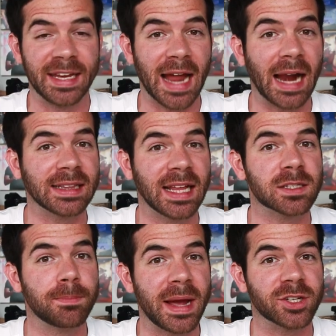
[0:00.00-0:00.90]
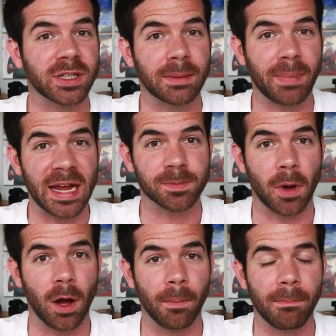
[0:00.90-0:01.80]
Not unless Major League
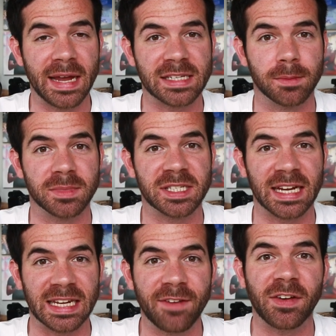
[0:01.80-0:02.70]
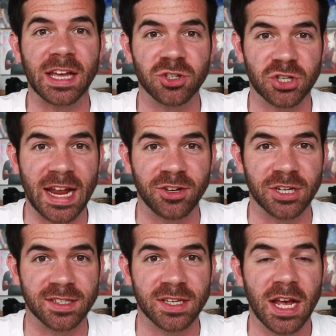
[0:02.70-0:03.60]
Baseball makes some significant
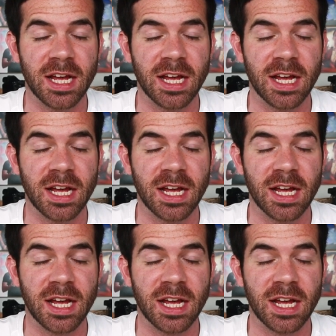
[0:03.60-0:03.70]
changes